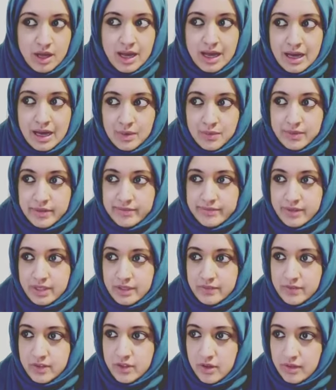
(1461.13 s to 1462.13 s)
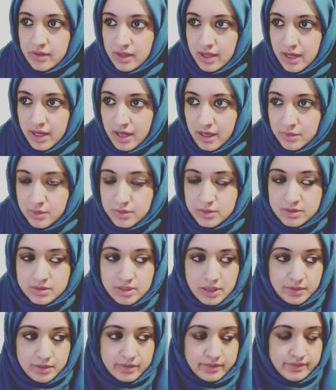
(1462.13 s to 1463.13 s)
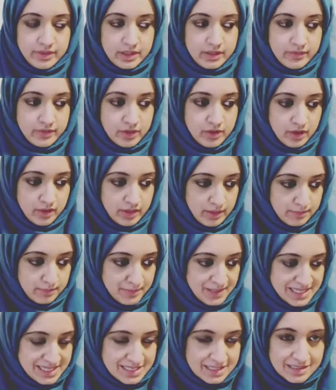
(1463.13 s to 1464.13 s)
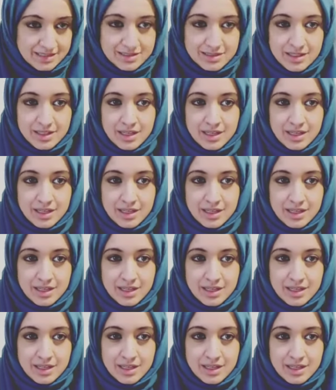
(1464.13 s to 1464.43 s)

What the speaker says: How do you feel if you got that house? How do you feel if you got that business?